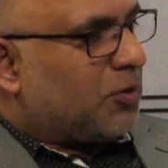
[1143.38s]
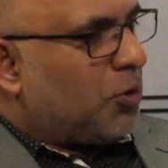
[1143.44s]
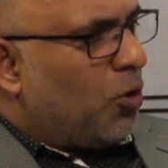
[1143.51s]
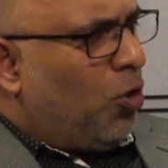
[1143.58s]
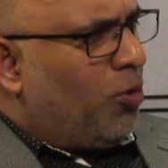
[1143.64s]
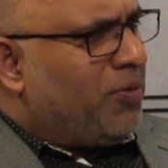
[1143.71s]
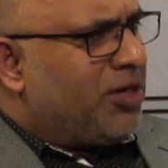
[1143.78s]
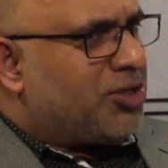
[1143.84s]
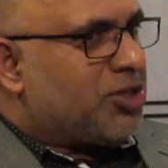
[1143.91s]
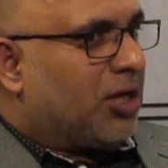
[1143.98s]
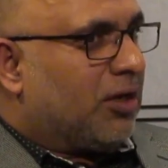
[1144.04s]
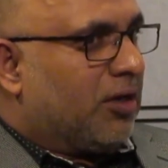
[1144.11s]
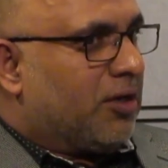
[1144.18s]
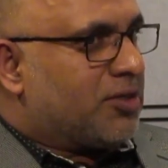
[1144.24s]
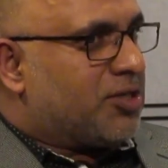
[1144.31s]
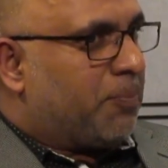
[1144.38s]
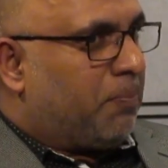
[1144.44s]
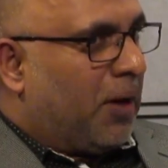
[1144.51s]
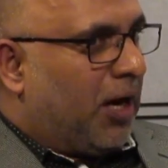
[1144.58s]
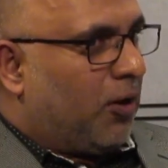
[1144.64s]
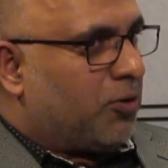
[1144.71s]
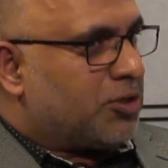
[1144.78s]
Omni-channel is
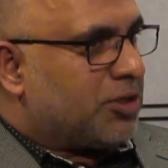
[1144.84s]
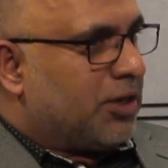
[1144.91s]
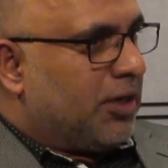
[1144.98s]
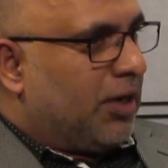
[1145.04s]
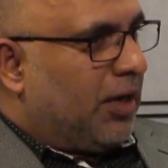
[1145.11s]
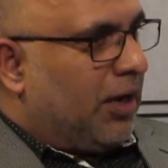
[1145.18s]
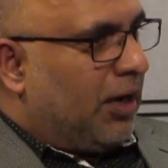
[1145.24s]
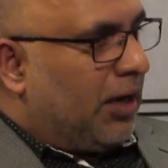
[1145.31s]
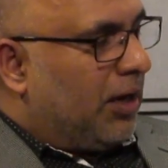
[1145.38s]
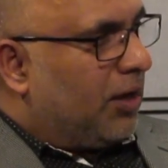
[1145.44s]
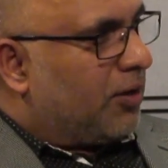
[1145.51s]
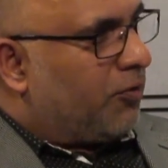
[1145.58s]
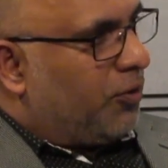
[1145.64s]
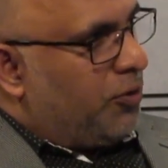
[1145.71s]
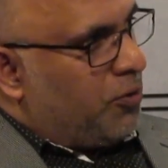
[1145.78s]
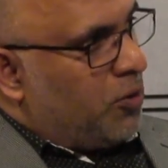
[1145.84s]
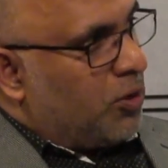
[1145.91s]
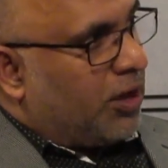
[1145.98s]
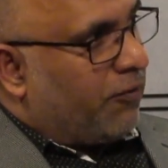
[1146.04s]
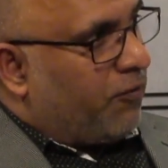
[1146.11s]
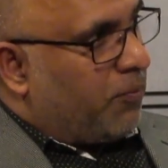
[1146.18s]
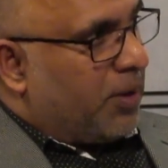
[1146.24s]
about, you look
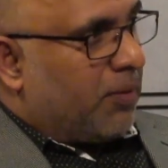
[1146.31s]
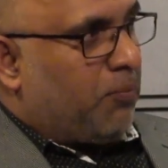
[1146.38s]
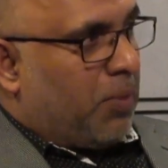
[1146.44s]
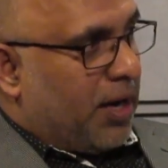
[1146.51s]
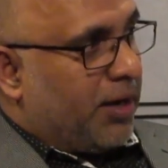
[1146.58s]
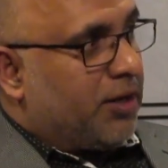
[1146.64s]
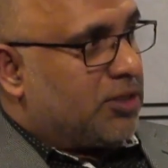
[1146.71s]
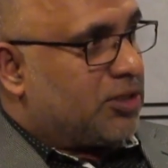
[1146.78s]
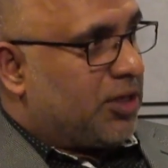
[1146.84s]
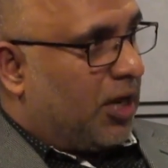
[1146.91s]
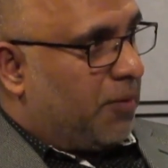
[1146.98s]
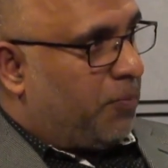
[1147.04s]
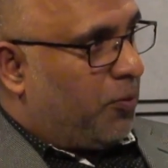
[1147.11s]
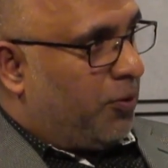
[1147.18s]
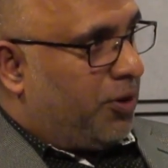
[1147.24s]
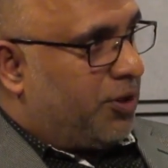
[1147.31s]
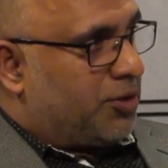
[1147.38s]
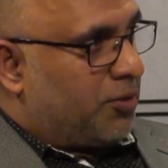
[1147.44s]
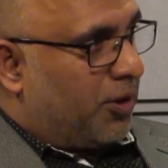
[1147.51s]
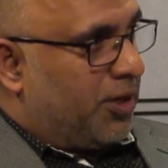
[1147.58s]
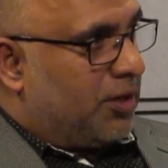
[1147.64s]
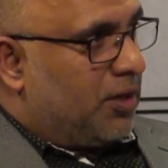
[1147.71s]
at from a buyer standpoint,
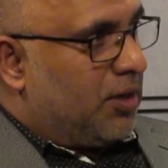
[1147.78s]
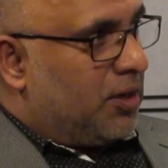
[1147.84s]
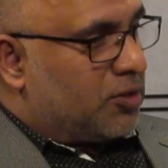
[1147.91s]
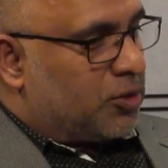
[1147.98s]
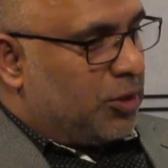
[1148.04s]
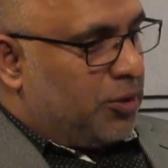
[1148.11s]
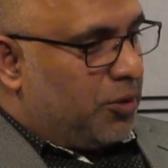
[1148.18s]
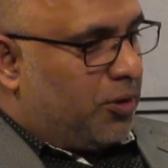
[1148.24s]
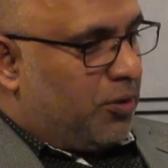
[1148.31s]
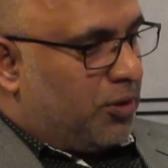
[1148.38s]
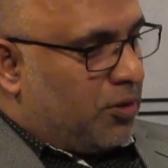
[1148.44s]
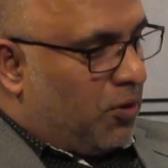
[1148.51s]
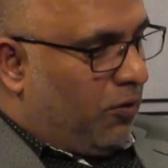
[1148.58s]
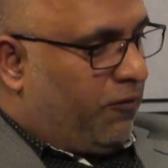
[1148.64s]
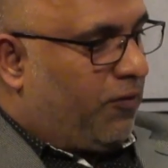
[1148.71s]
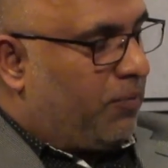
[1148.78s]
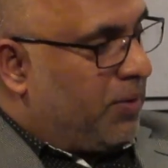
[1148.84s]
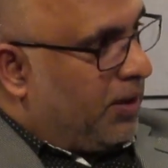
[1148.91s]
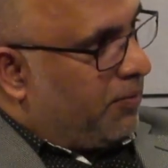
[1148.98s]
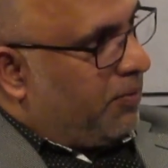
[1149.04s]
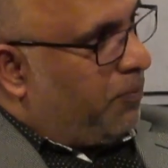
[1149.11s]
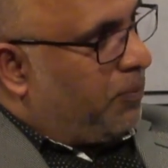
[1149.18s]
right? So you could go from
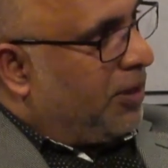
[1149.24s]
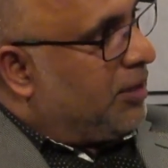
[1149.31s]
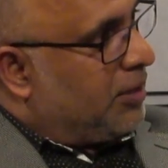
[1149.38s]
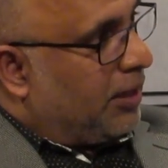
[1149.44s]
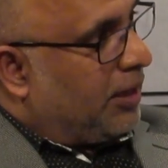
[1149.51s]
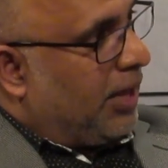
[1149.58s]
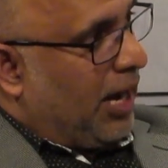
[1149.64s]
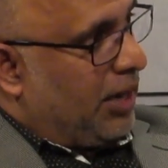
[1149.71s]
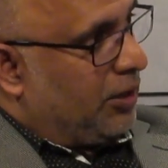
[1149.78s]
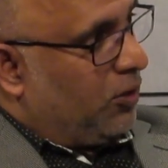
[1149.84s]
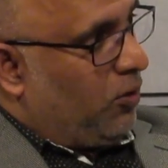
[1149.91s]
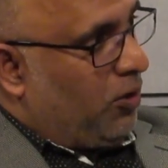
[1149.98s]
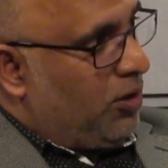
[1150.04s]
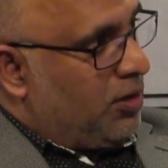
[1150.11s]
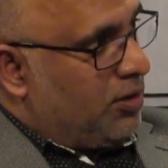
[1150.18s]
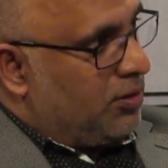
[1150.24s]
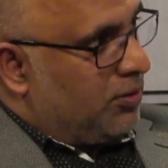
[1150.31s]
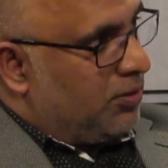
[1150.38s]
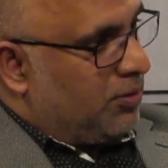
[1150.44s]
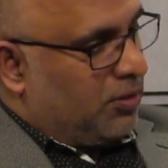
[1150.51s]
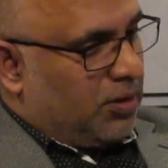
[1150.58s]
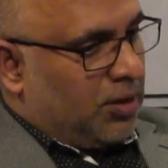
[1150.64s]
a printed catalog
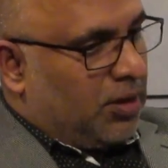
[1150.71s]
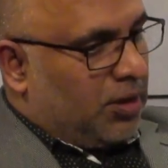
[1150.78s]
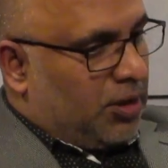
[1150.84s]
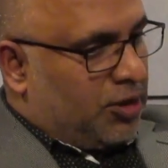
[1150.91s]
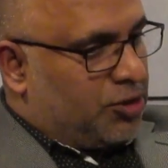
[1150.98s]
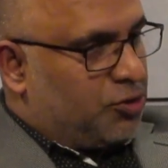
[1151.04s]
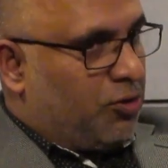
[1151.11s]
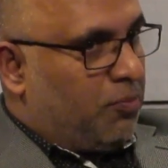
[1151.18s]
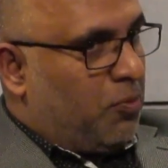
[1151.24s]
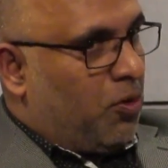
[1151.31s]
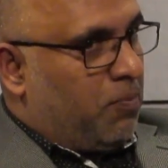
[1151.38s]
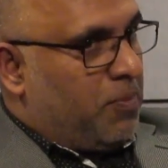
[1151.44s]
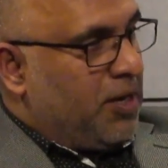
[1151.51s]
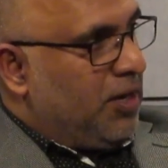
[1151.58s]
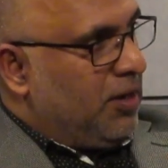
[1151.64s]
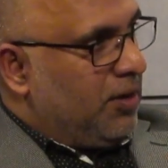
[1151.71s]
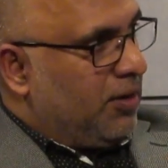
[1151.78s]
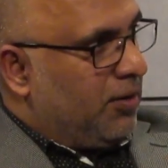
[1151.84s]
to a mobile,